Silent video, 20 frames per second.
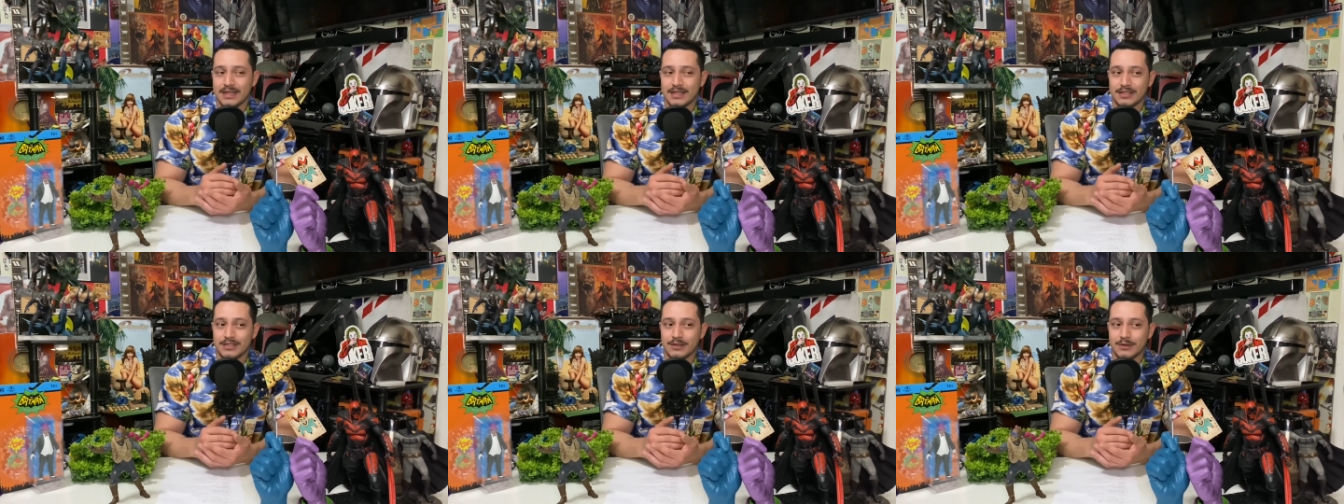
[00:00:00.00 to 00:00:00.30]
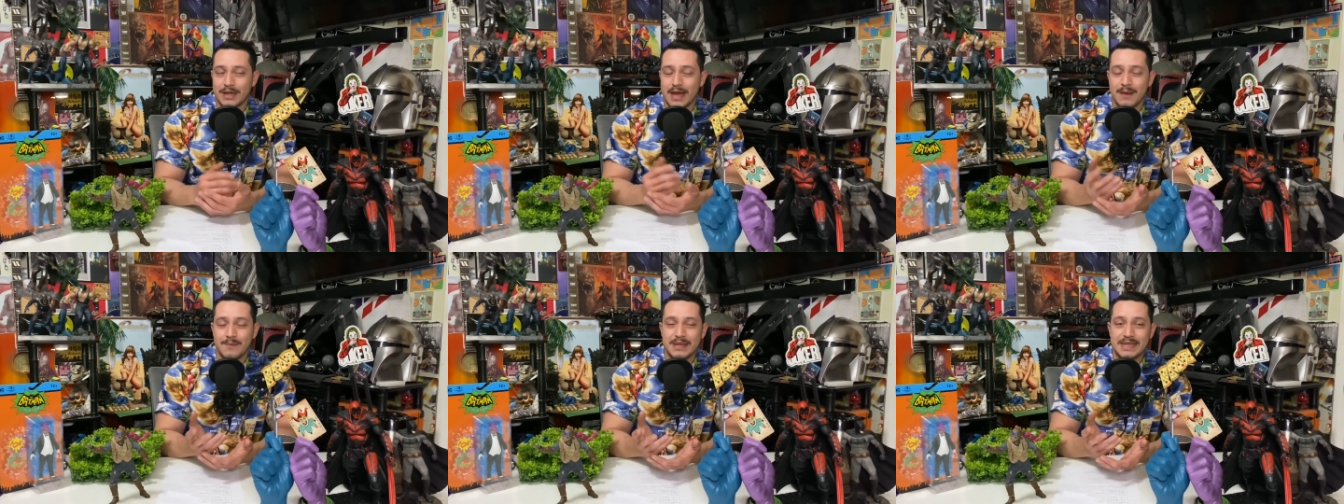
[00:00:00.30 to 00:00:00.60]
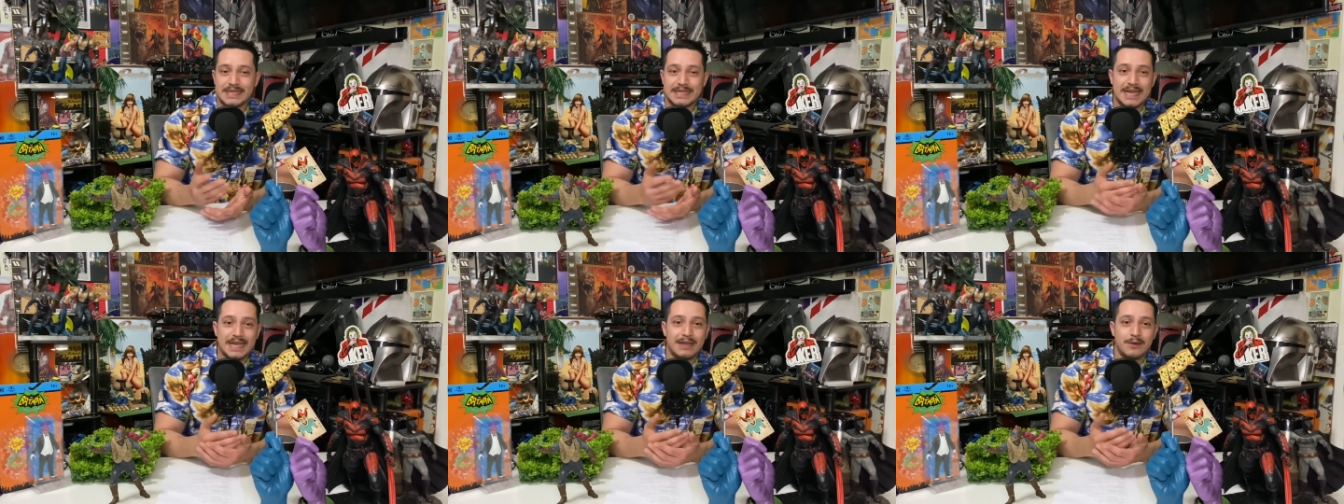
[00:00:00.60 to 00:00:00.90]
so that
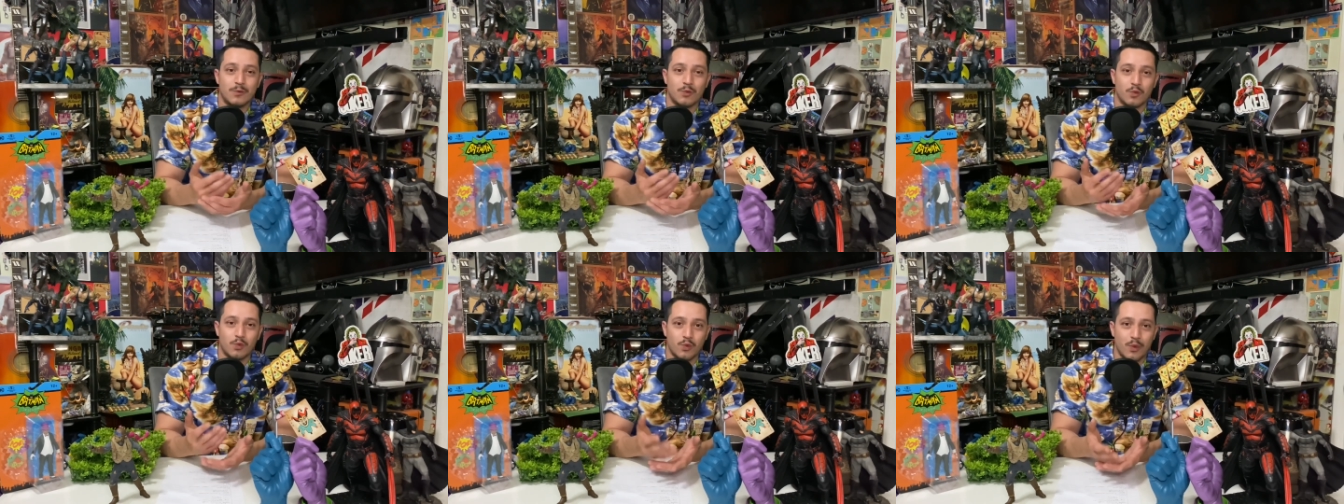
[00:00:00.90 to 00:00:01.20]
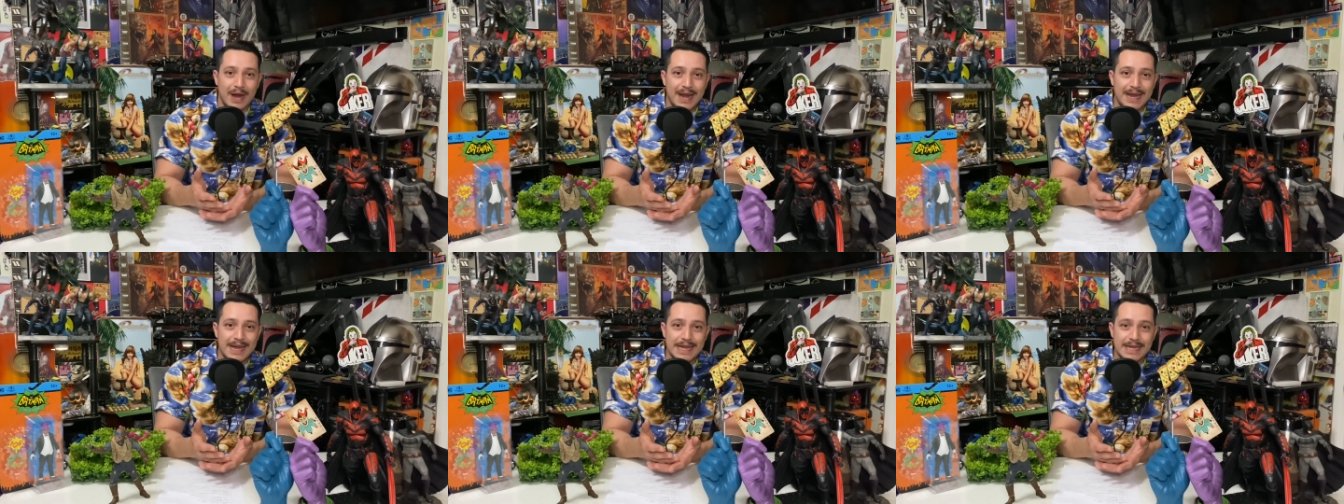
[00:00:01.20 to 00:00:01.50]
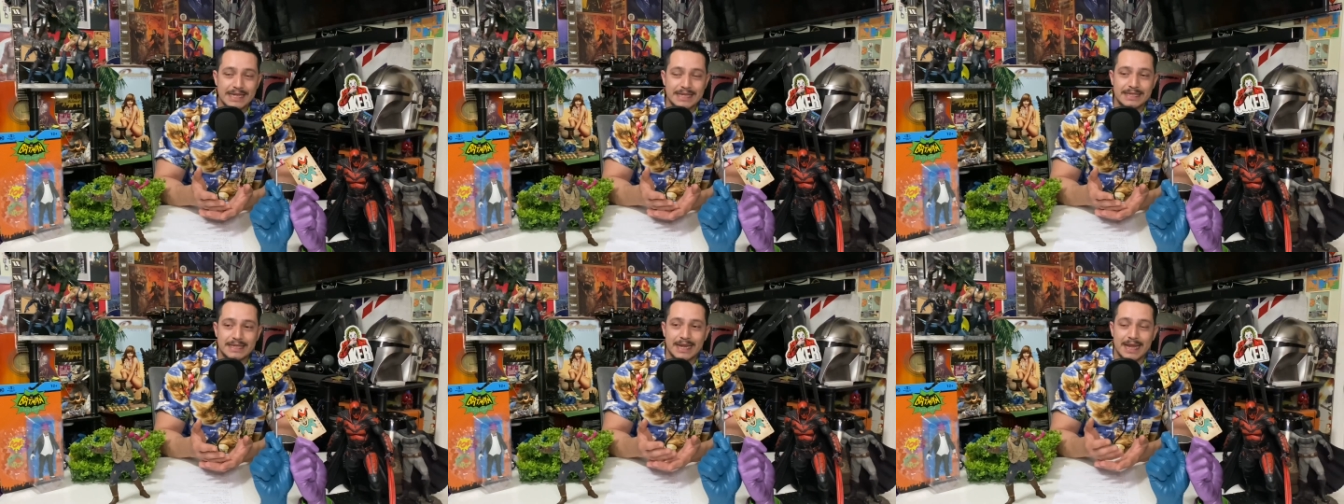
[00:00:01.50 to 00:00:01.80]
means they
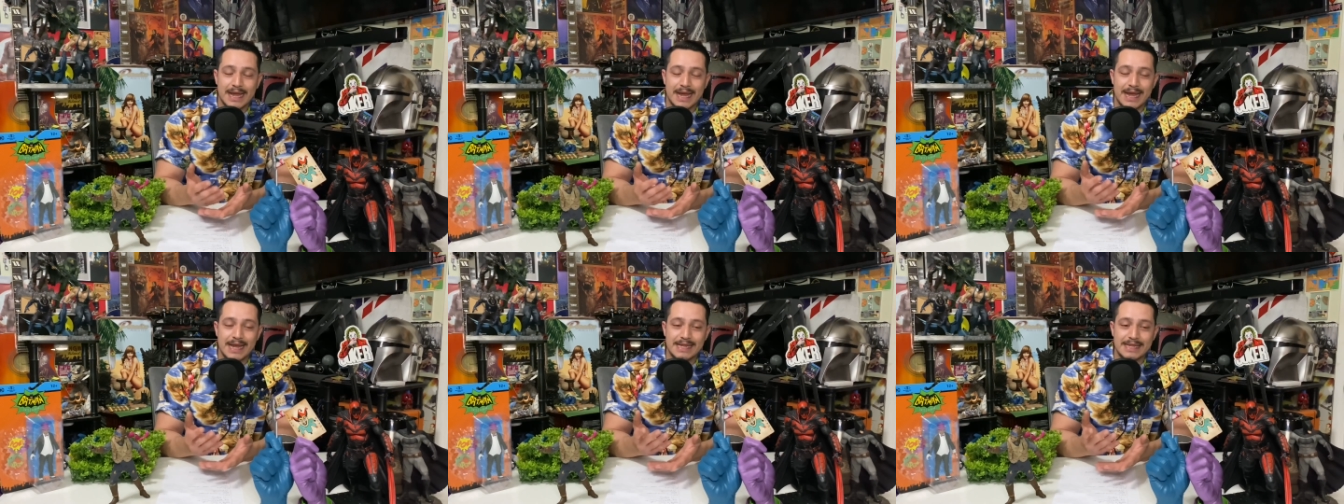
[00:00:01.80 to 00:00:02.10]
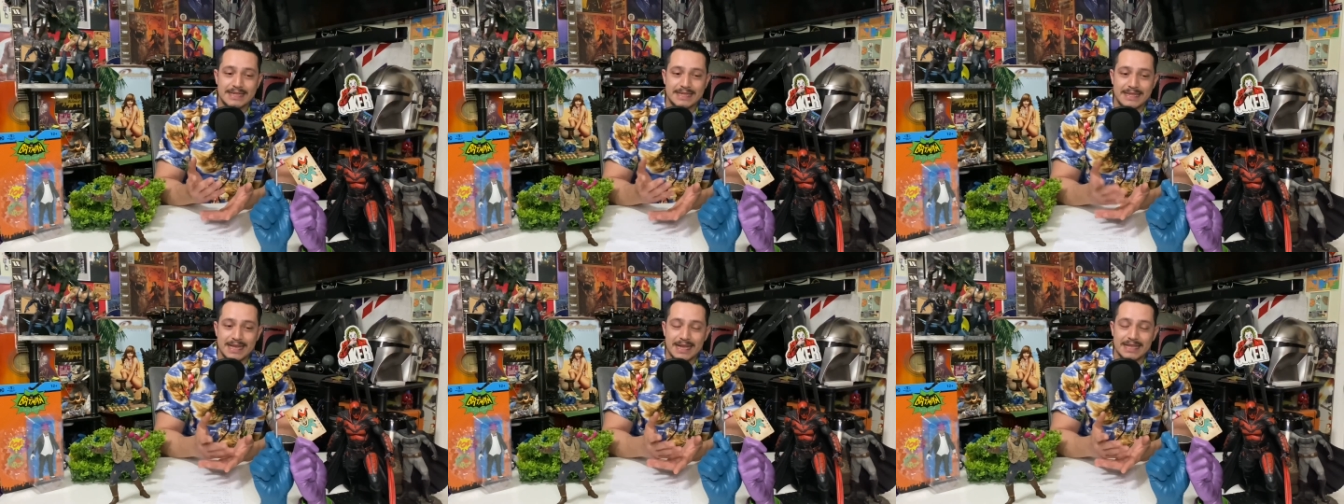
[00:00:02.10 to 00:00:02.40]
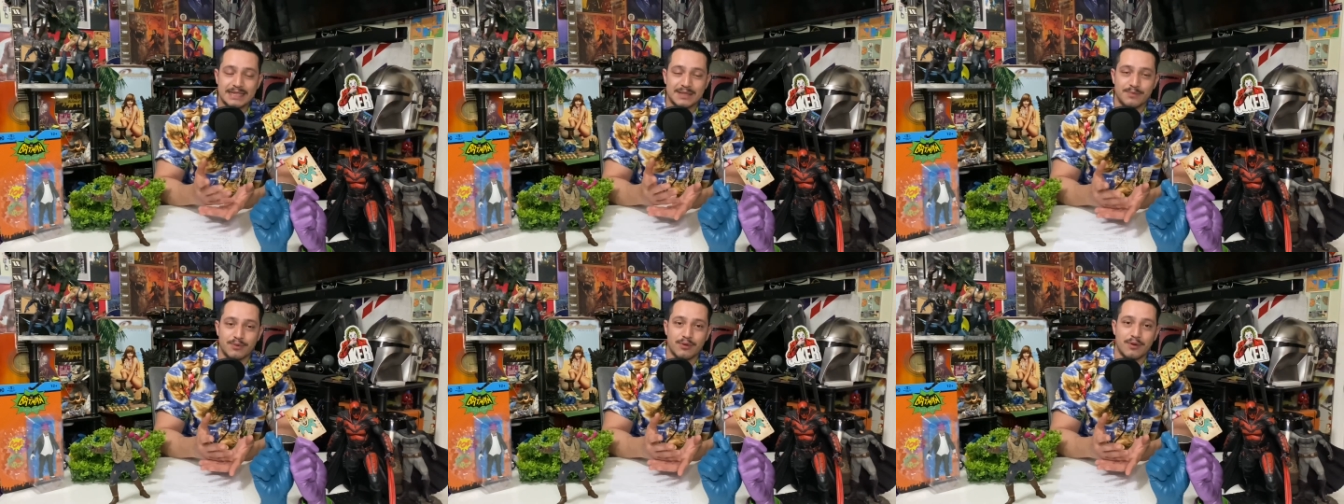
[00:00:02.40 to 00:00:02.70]
raised a
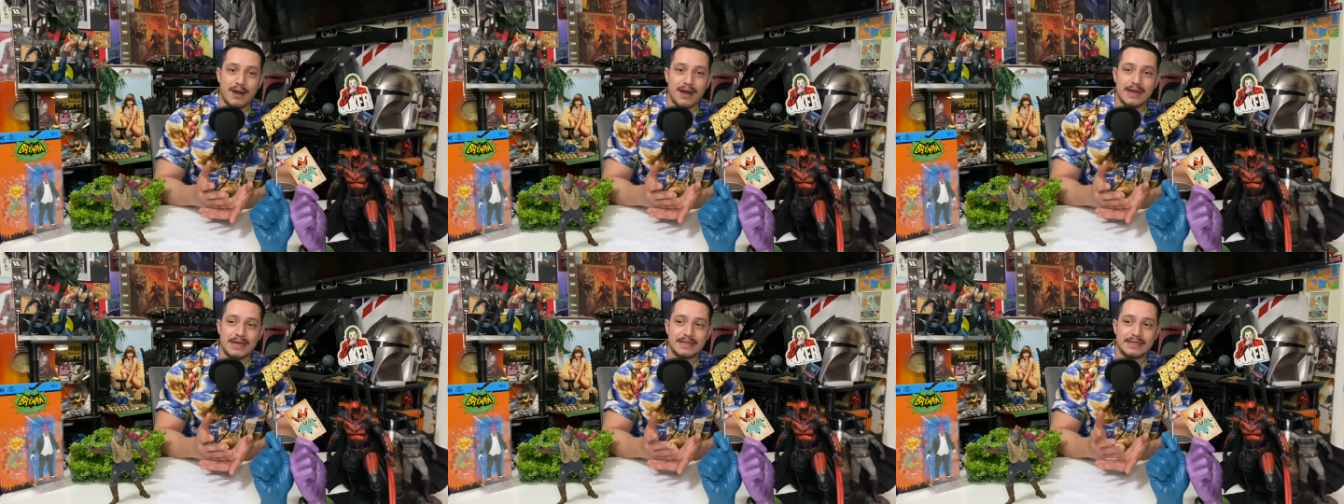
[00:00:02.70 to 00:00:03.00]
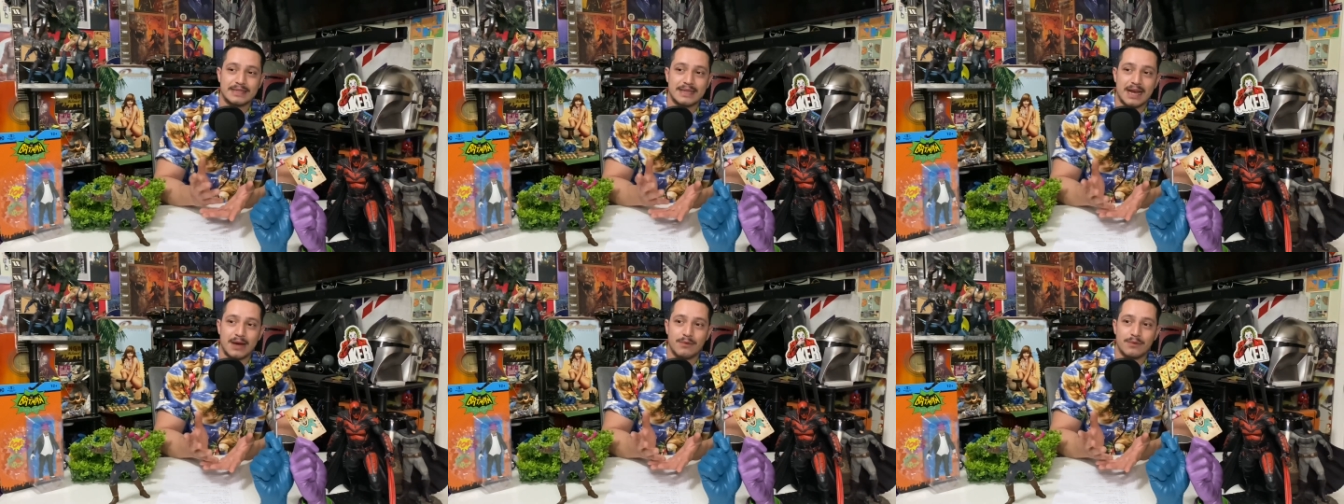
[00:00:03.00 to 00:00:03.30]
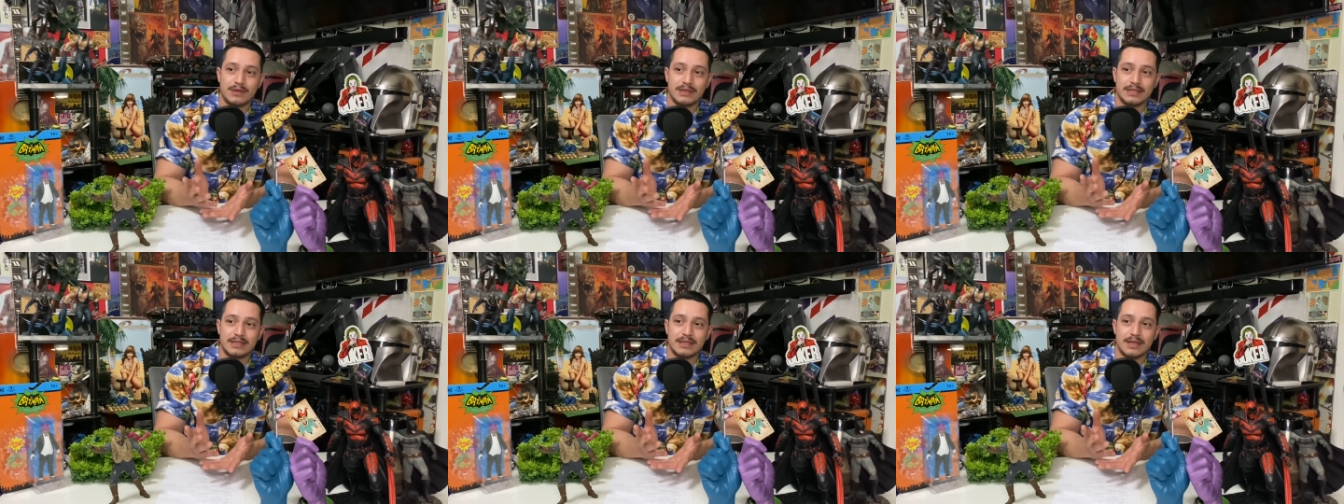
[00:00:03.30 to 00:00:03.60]
set's price that
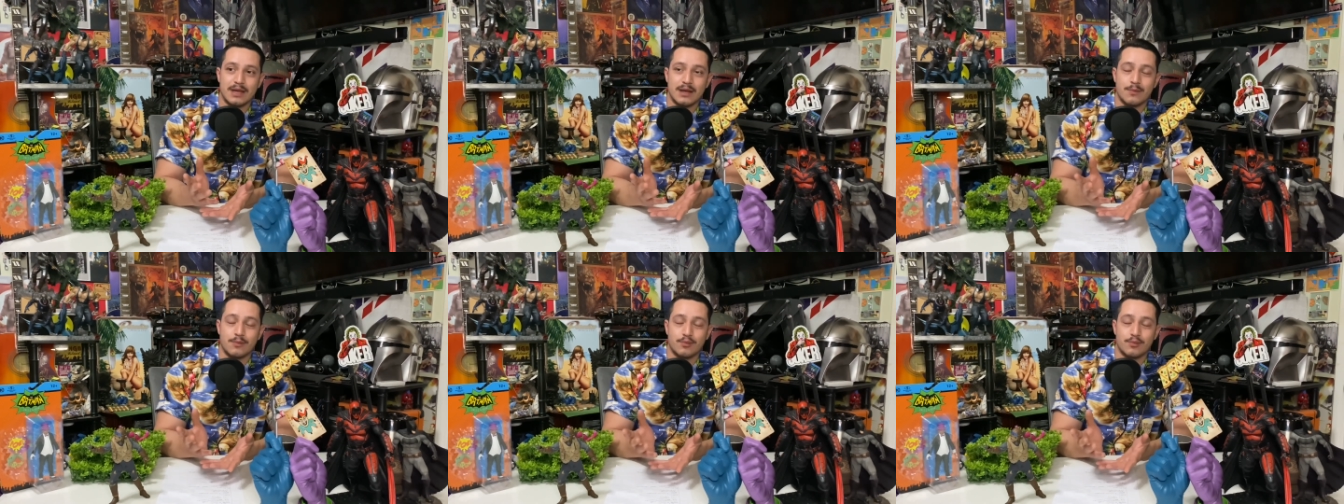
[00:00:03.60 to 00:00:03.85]
was